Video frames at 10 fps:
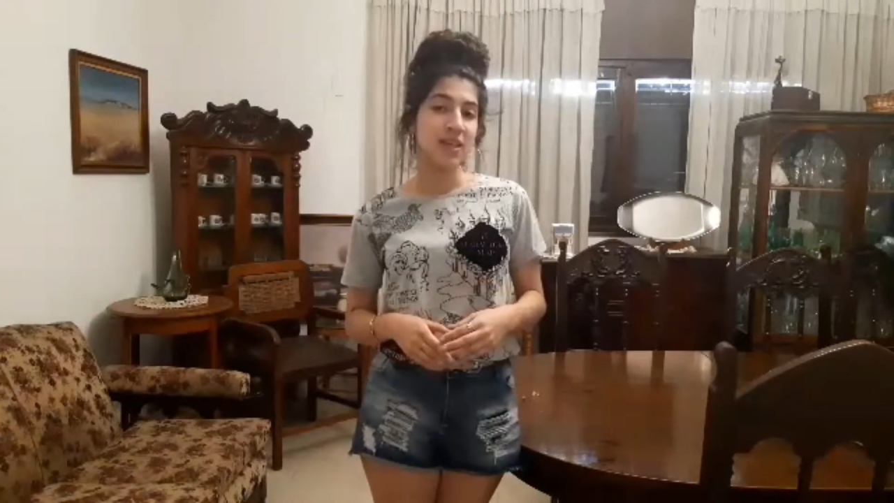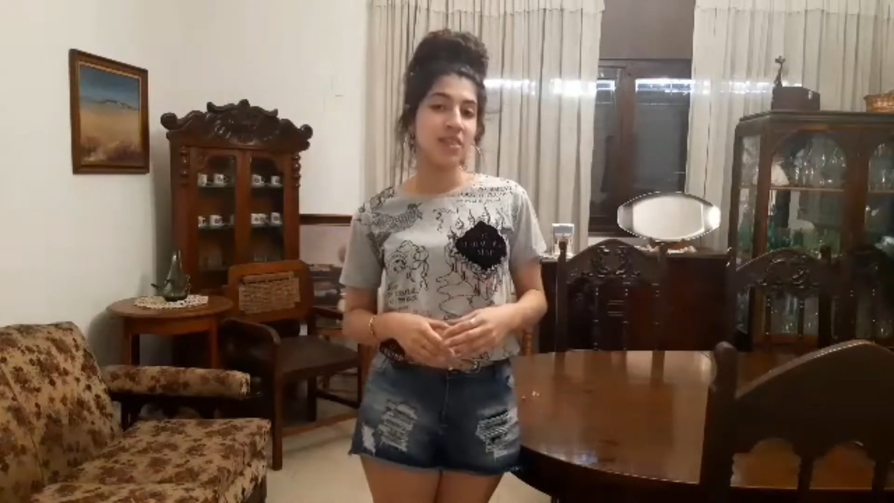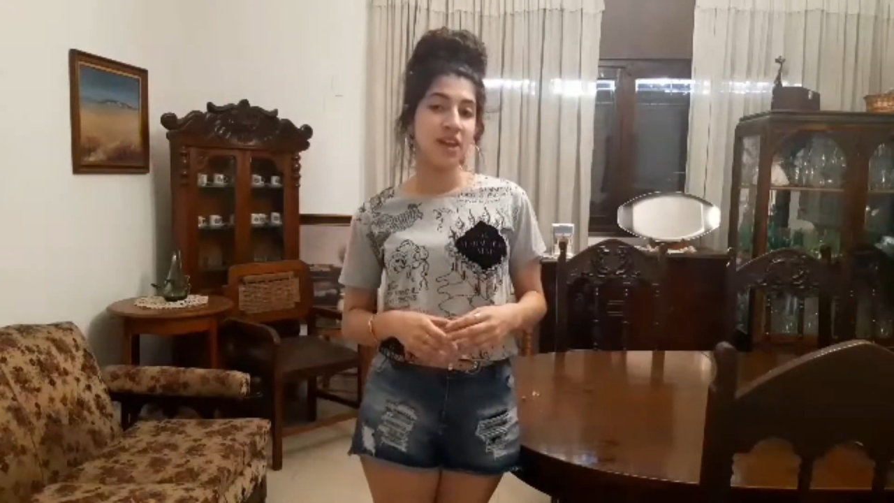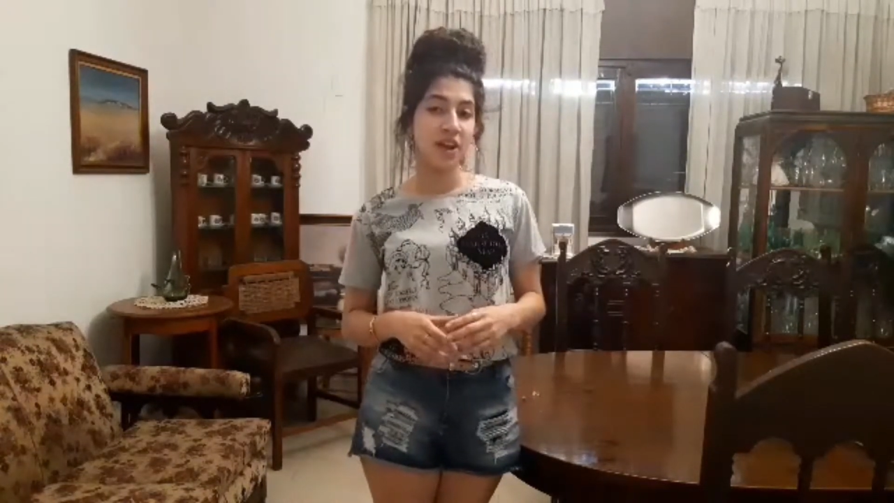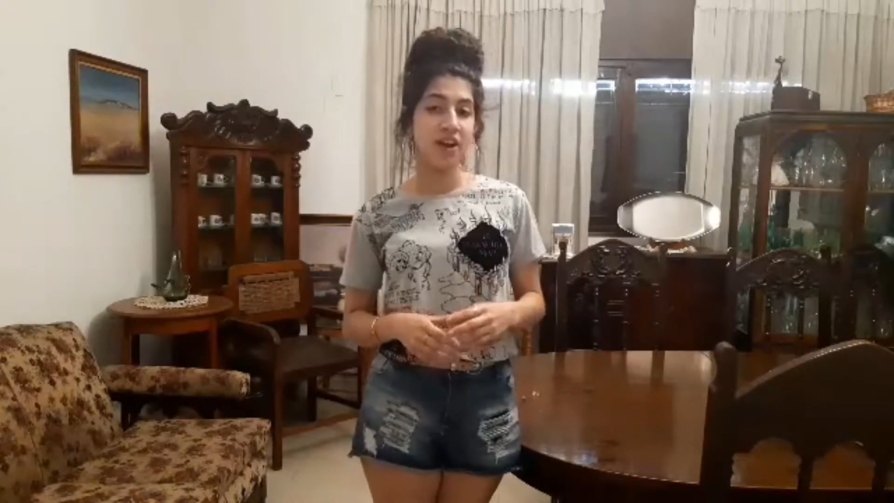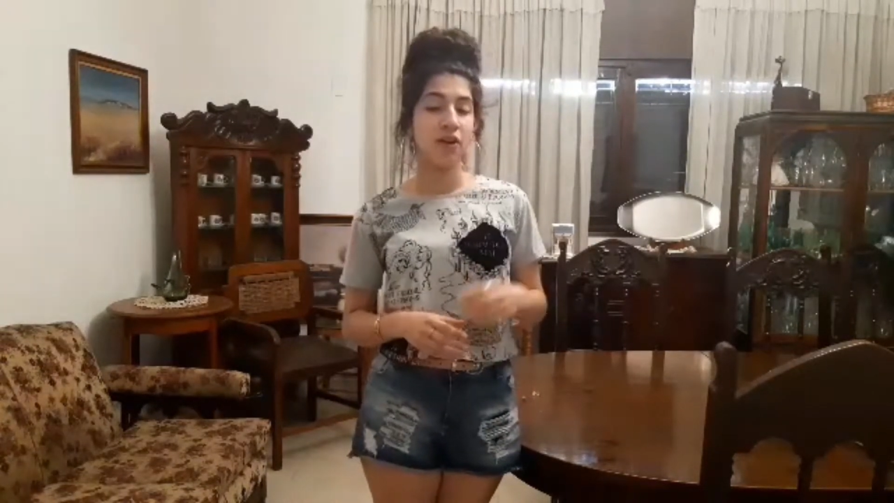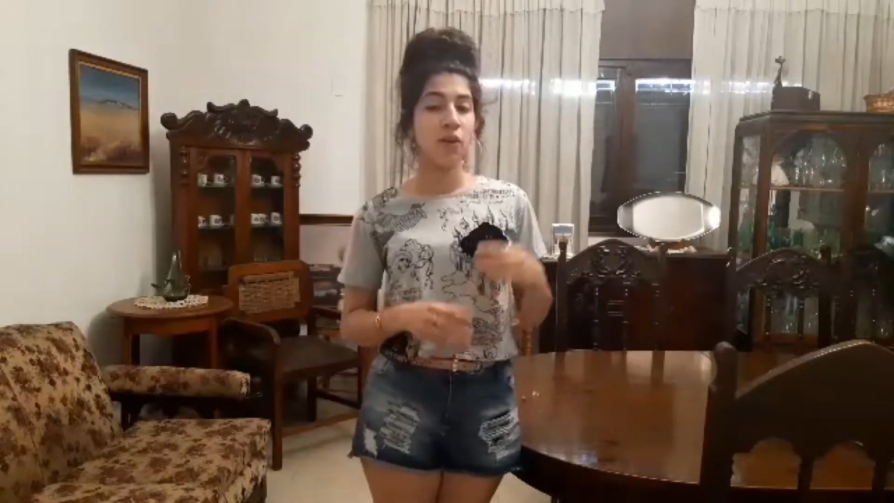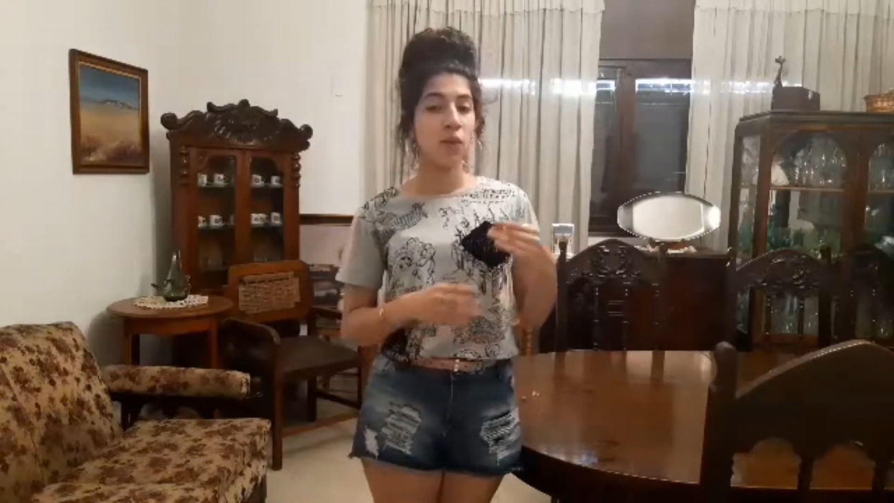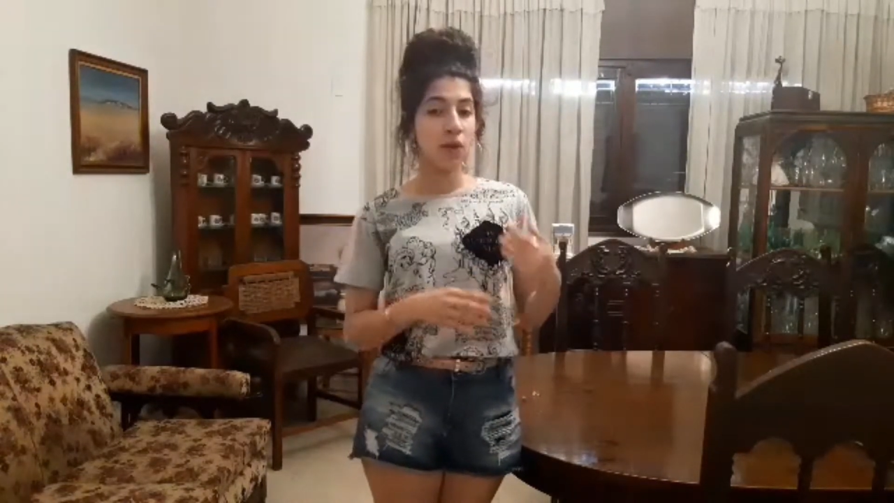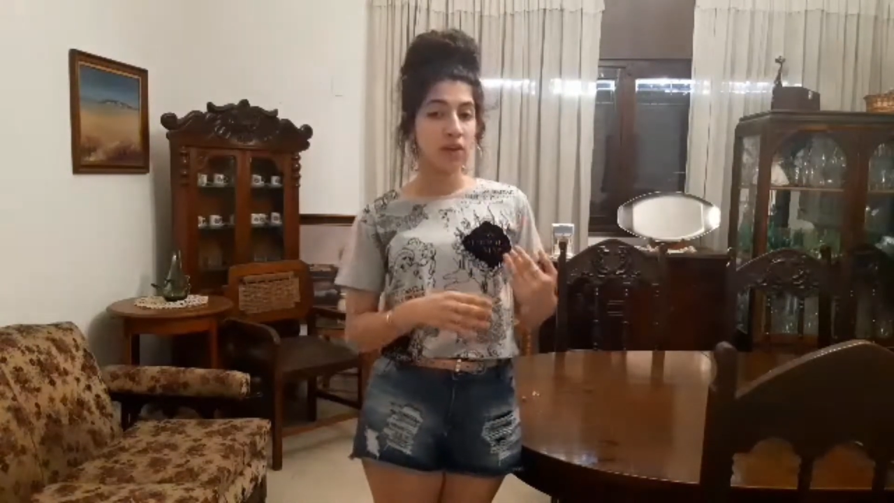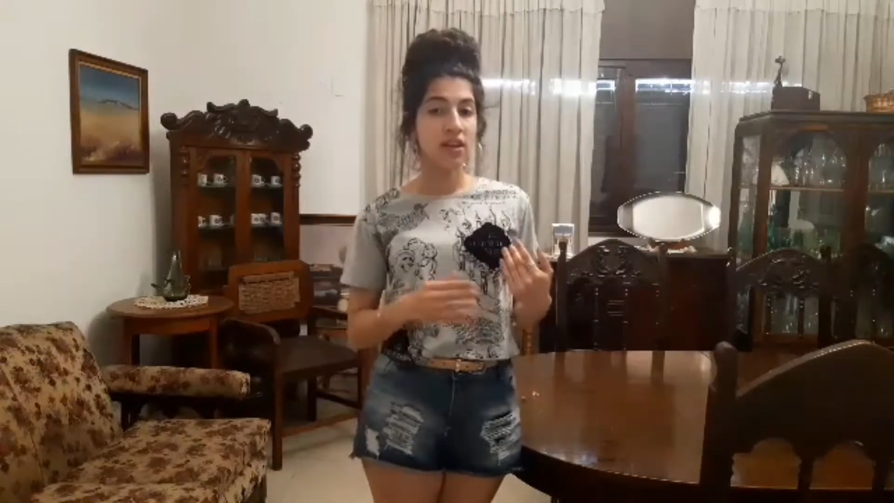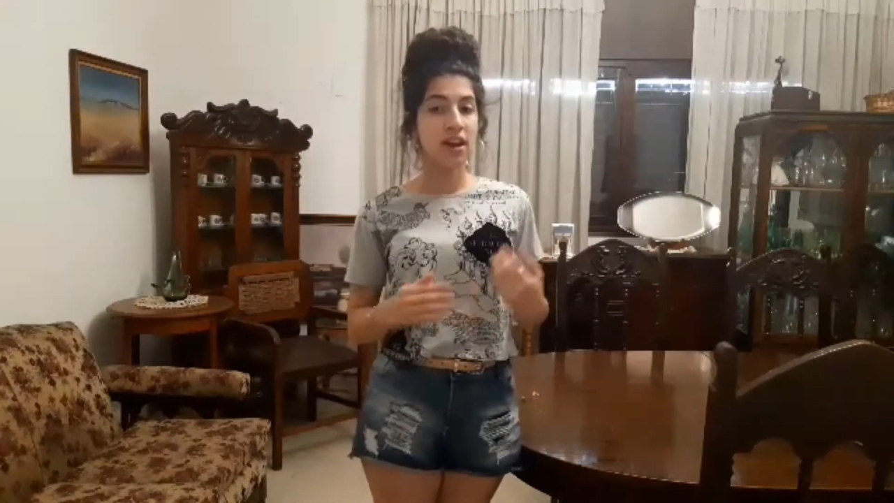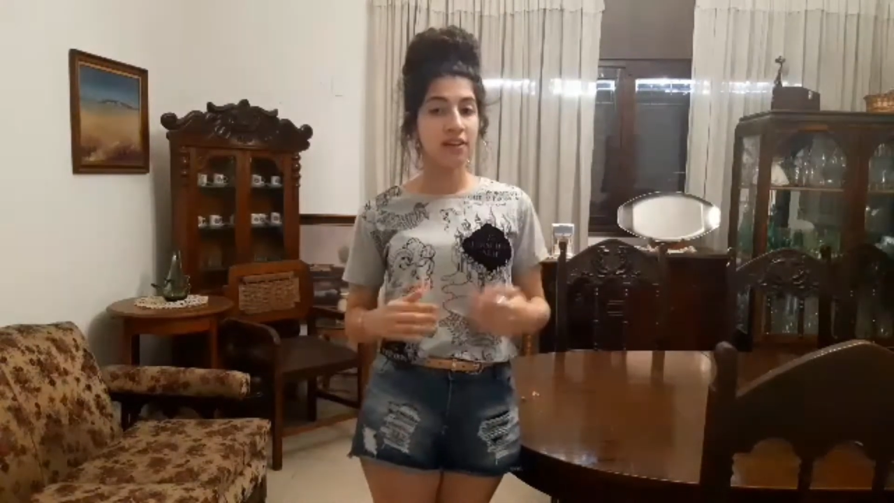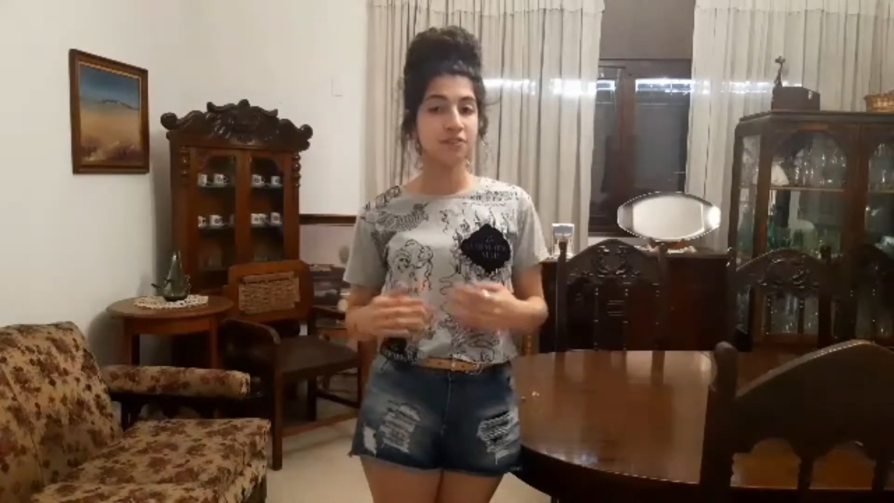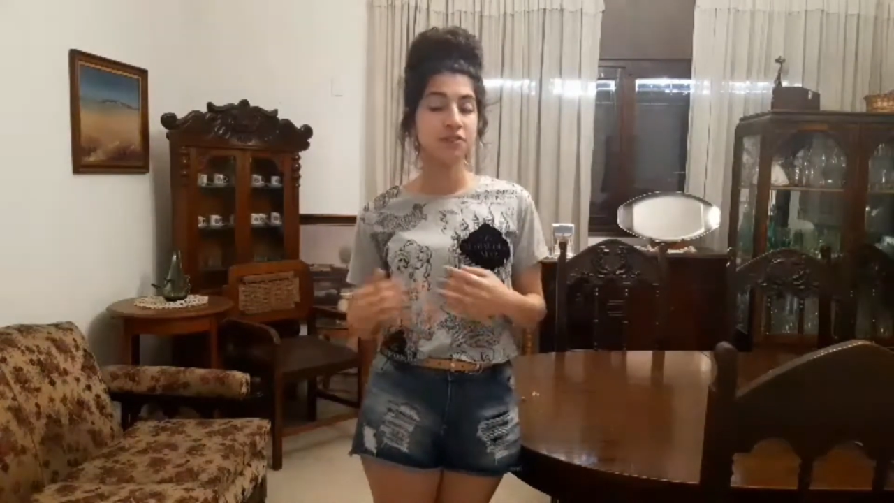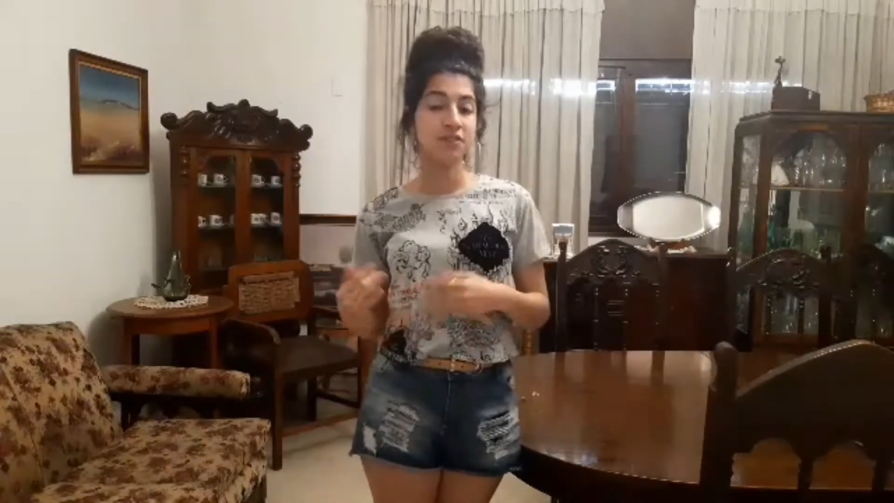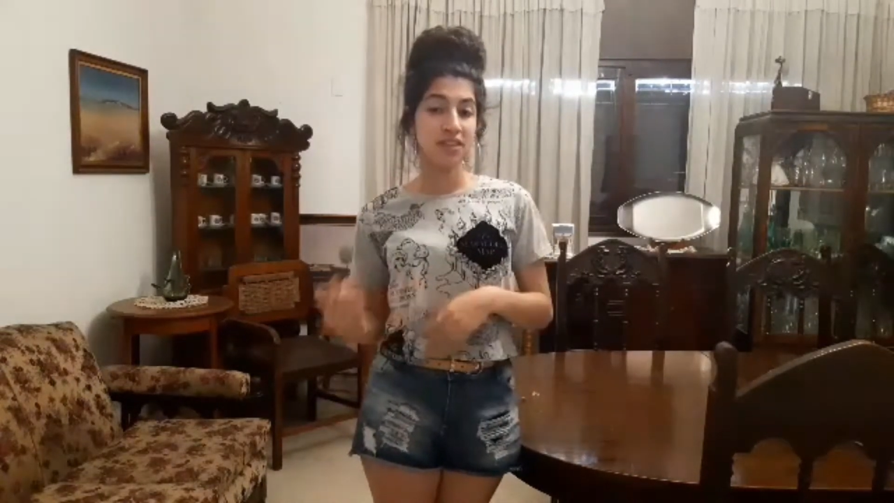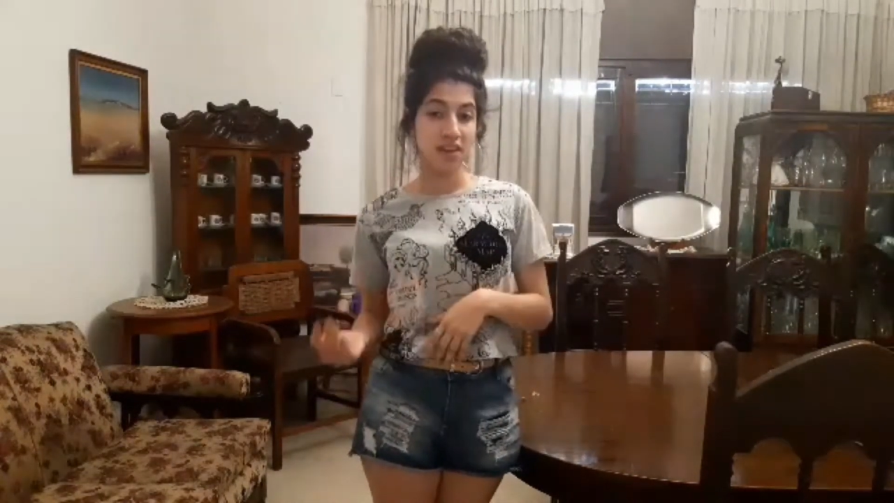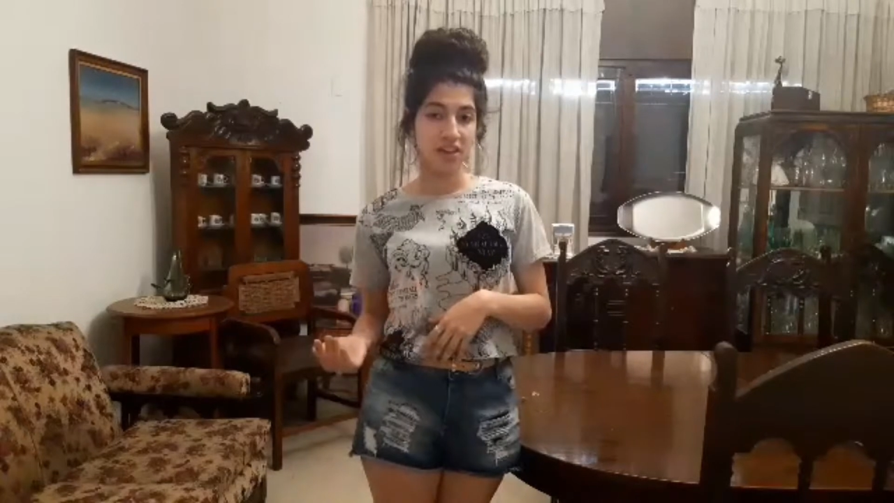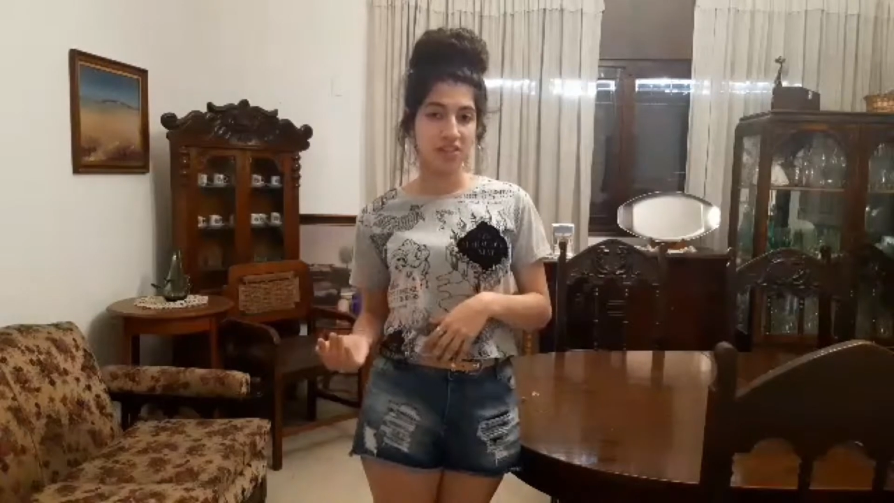that are one after
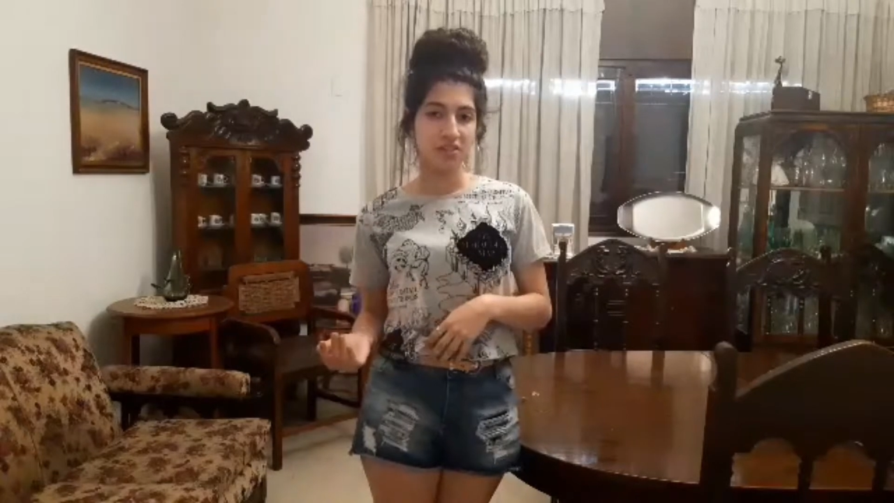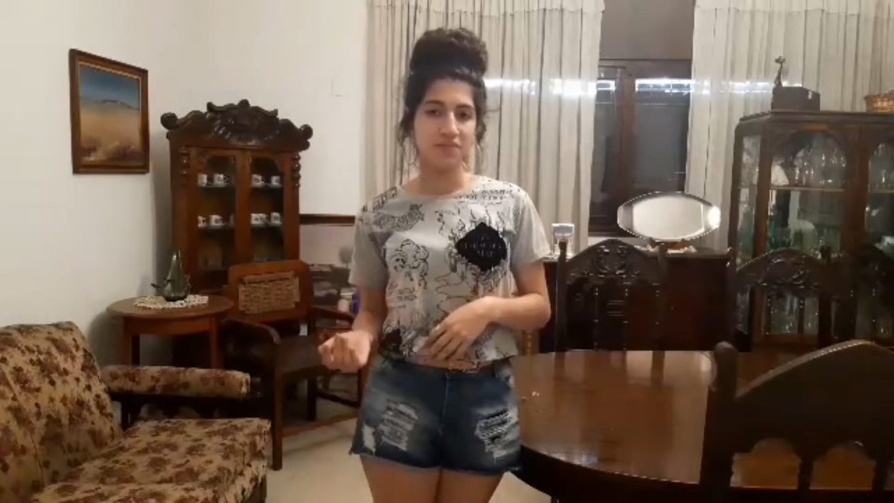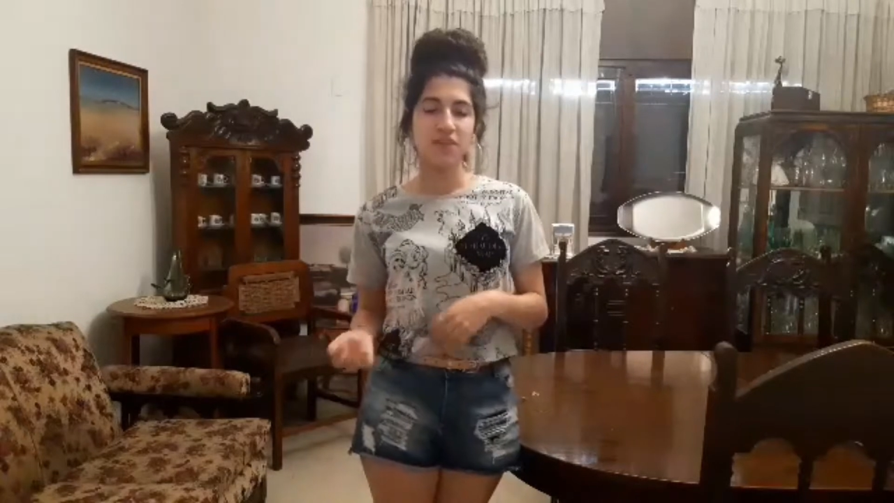the other.